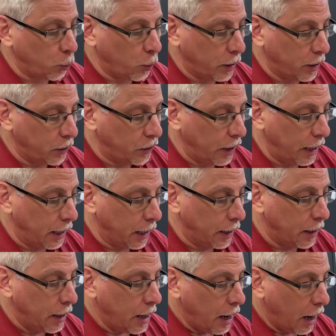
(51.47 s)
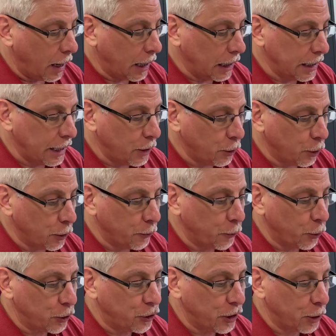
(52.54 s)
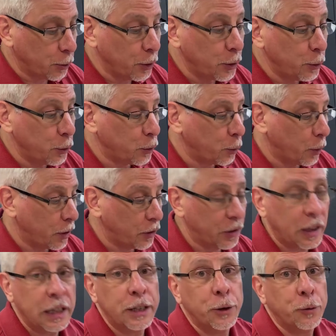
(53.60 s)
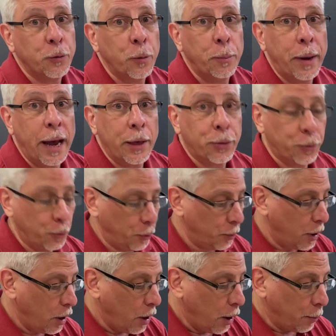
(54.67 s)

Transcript: One is a cleaner for general use, one is a cleaner for bathroom.